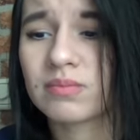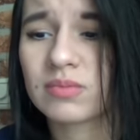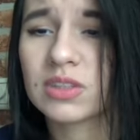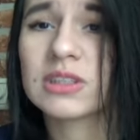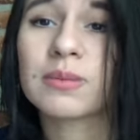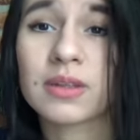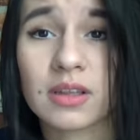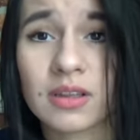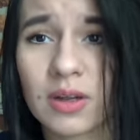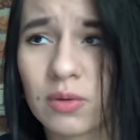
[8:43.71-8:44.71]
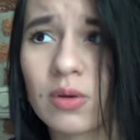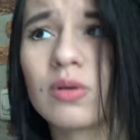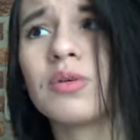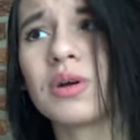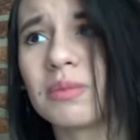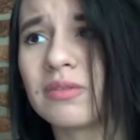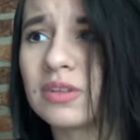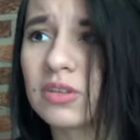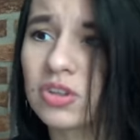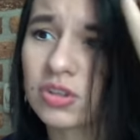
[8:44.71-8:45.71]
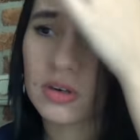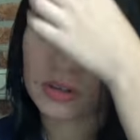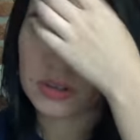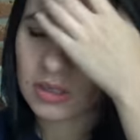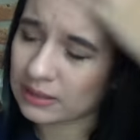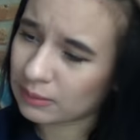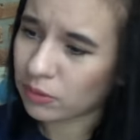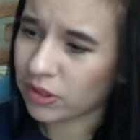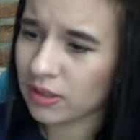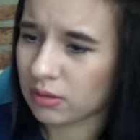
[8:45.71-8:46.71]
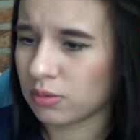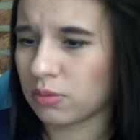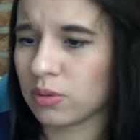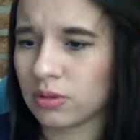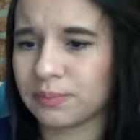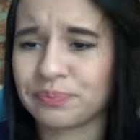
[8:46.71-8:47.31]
something like that, or oh, I'm having such a hard time right now, or